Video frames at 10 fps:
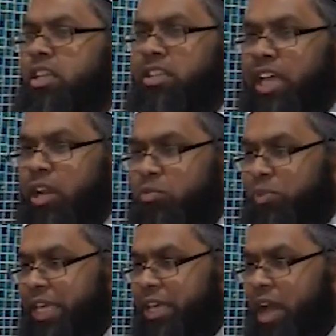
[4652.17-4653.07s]
They'll
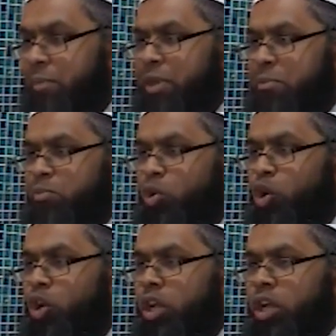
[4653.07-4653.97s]
be a bit
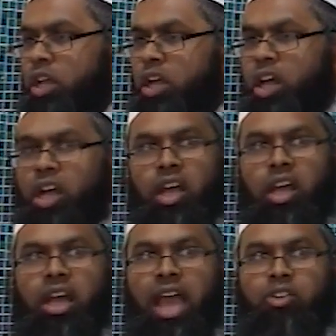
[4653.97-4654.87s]
more,
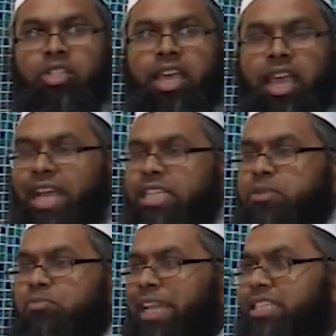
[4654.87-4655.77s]

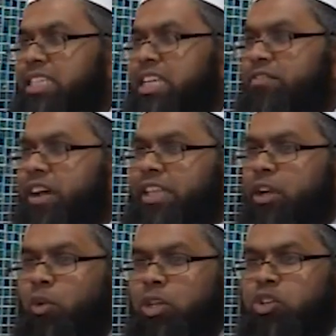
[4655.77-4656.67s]
expansive, and
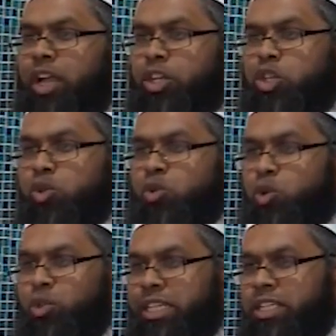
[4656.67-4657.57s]
they'll want to choose
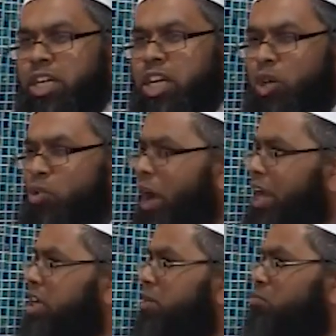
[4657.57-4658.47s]
all these
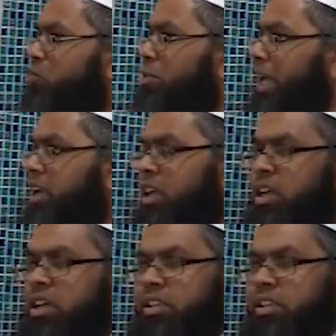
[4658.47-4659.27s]
random women.